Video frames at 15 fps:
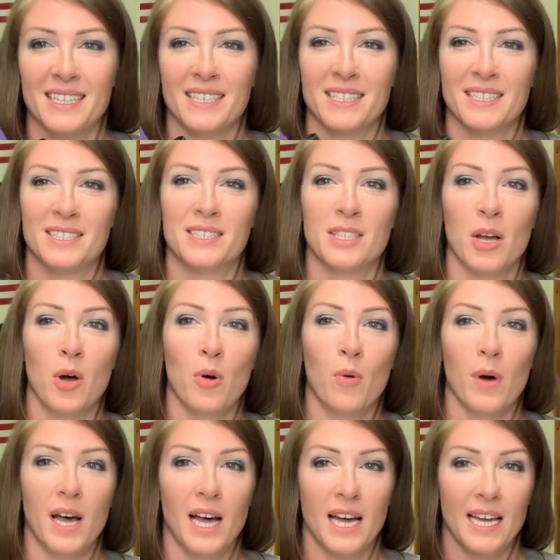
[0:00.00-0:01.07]
So
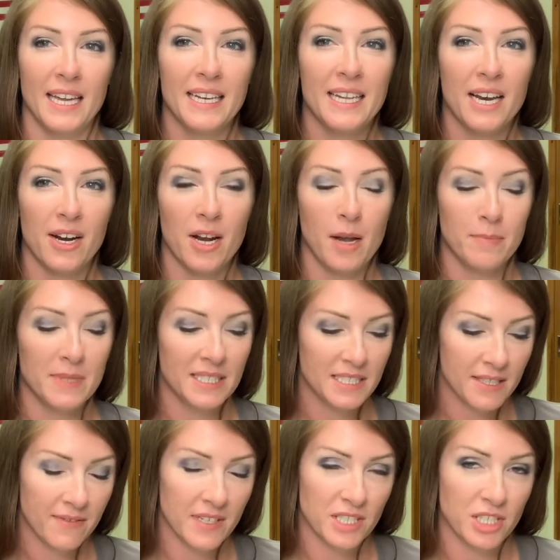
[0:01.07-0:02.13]
in carry optics
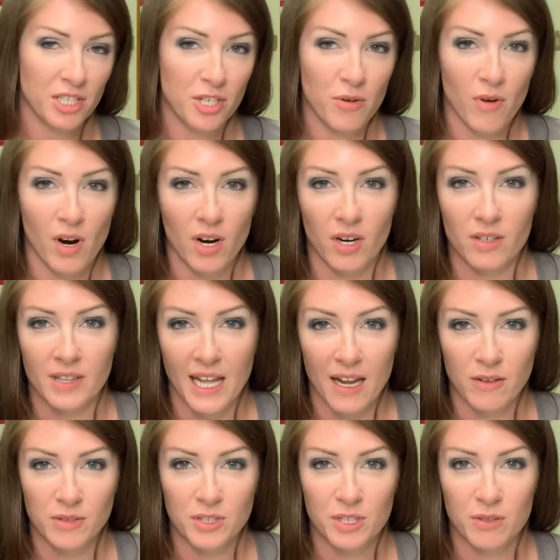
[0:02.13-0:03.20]
division, you are
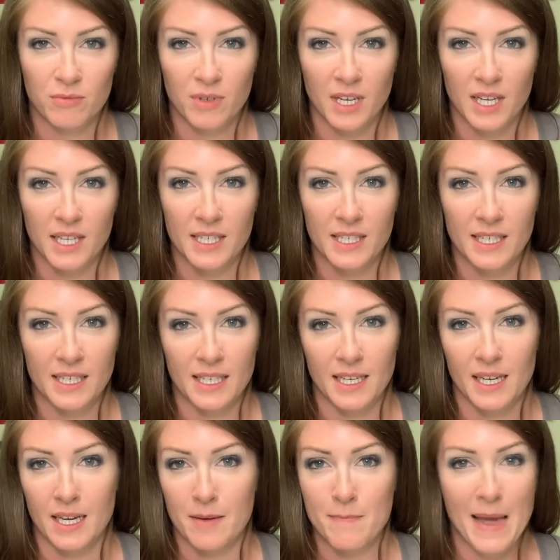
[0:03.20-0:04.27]
allowed to run
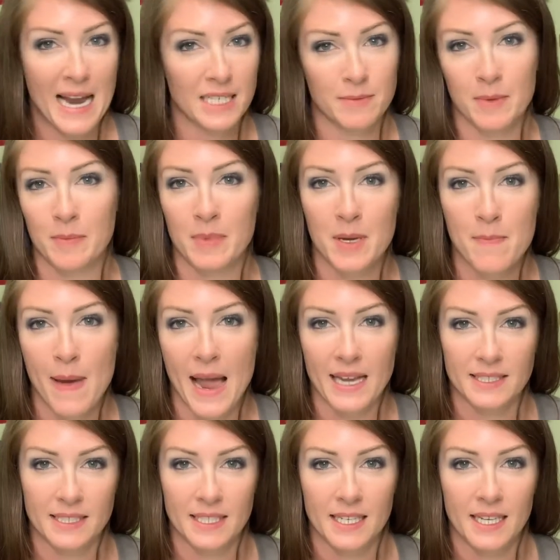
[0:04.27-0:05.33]
maximum
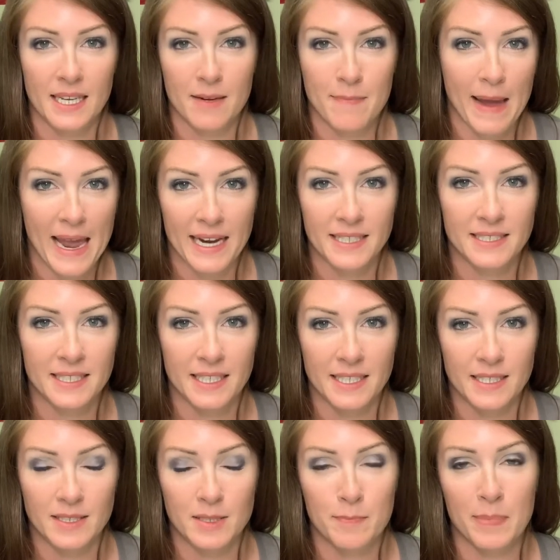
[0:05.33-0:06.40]
capacity
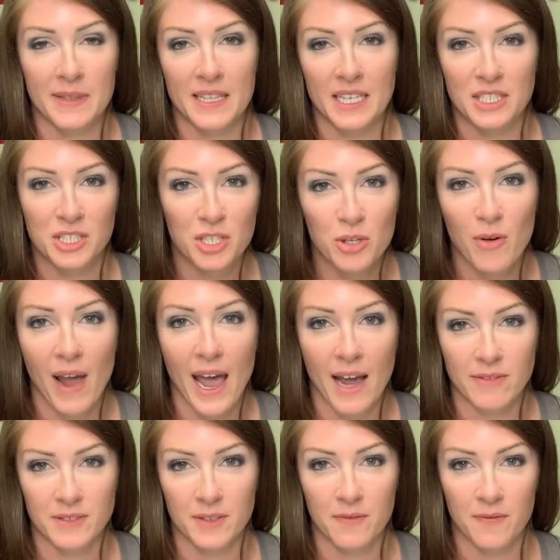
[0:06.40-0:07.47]
magazines, but they do
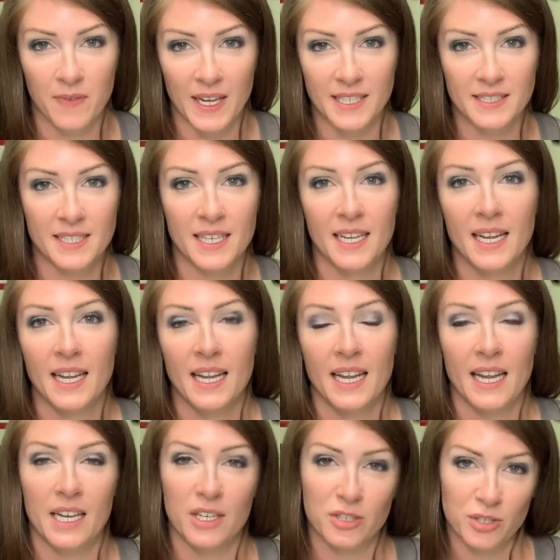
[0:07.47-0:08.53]
have to fit
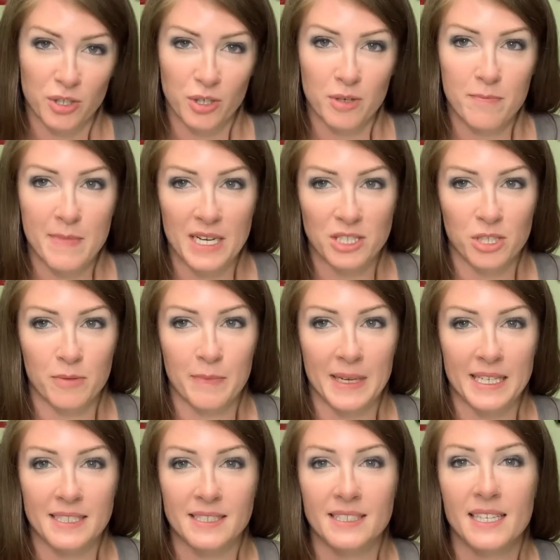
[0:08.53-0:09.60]
in a certain
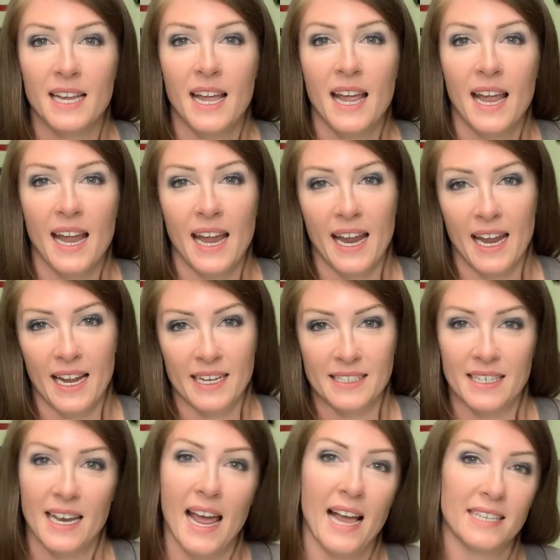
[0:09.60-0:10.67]
measurement and
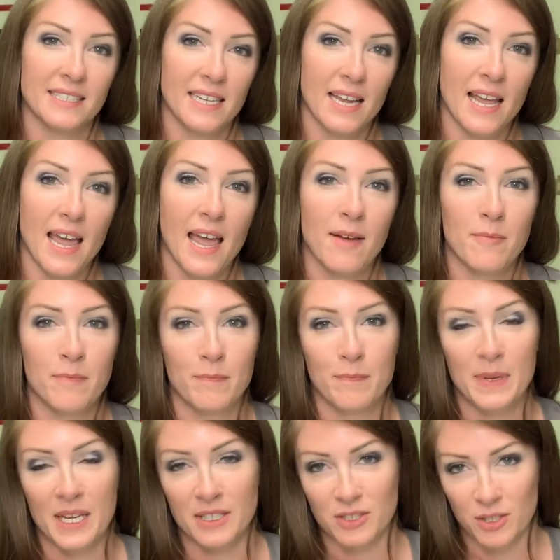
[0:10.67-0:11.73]
it has to
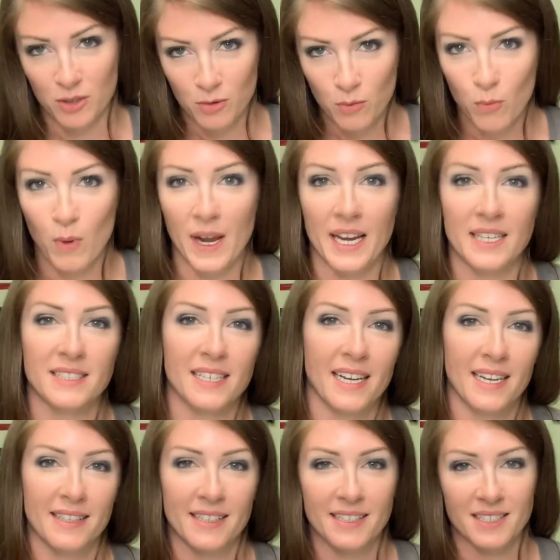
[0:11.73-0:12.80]
be a certain weight.
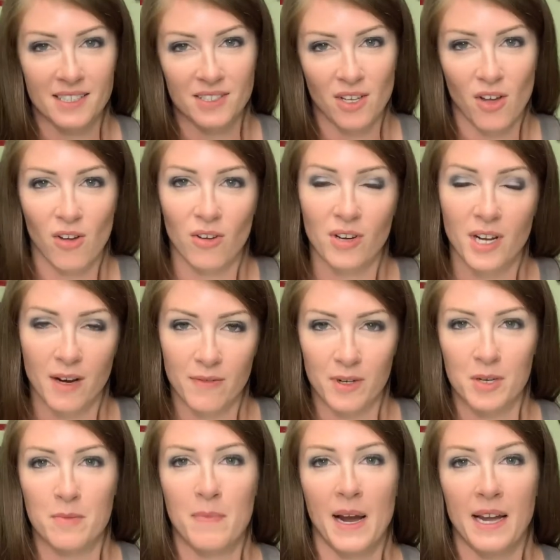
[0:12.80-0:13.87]
And this is all
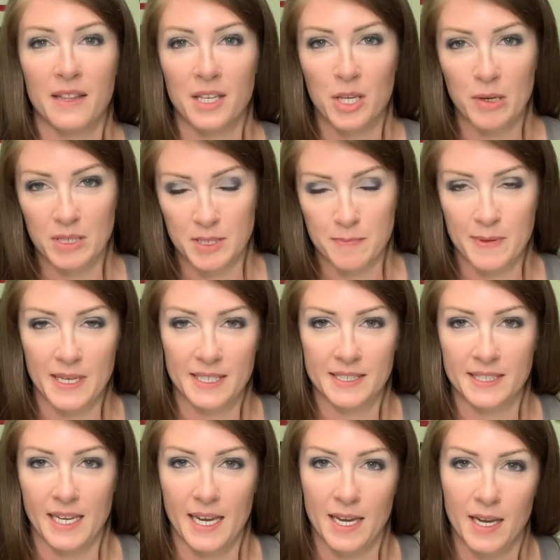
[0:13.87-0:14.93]
governed by the
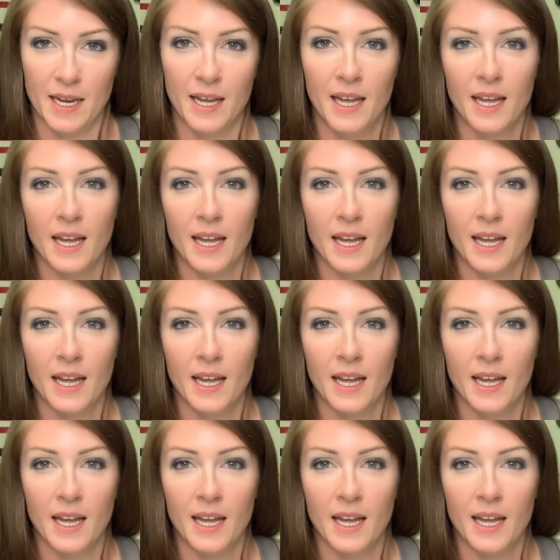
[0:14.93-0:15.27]
USPSA